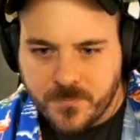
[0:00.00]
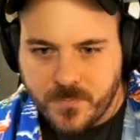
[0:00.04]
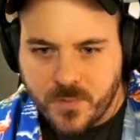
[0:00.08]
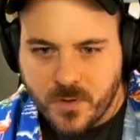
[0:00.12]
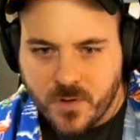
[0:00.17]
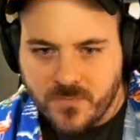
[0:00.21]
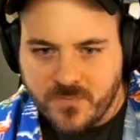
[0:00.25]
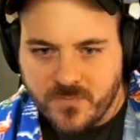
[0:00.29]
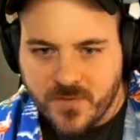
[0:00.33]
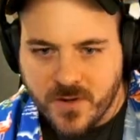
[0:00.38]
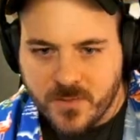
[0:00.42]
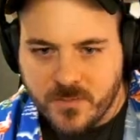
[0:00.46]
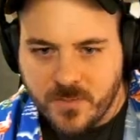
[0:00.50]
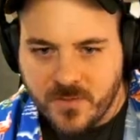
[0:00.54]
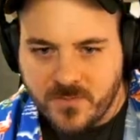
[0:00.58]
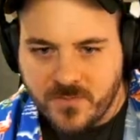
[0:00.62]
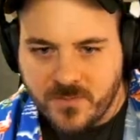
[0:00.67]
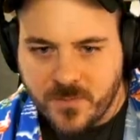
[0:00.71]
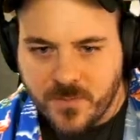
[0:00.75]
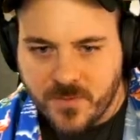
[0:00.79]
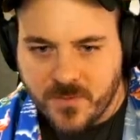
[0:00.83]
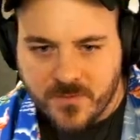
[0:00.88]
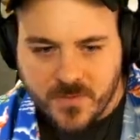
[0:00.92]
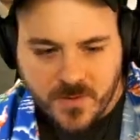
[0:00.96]
Perfect,
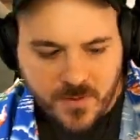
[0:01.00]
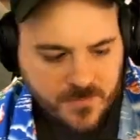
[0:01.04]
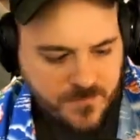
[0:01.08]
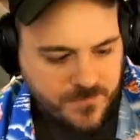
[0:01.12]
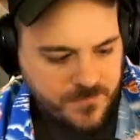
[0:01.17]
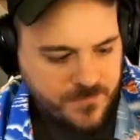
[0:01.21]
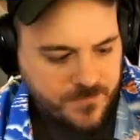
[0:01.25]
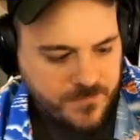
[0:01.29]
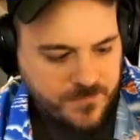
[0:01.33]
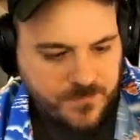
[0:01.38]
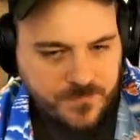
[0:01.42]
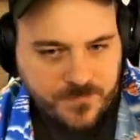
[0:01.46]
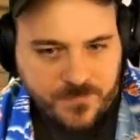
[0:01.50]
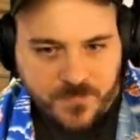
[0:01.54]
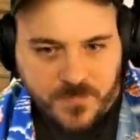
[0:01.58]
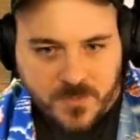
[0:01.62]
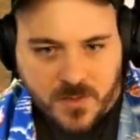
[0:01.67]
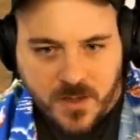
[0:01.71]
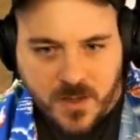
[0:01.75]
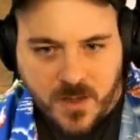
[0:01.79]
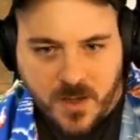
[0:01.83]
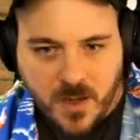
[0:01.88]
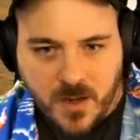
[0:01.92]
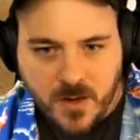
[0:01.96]
perfect, perfect.
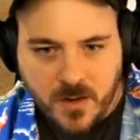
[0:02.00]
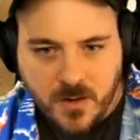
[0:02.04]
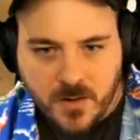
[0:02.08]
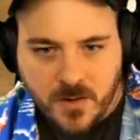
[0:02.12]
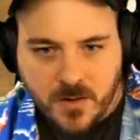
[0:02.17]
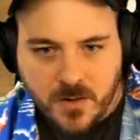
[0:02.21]
Okay.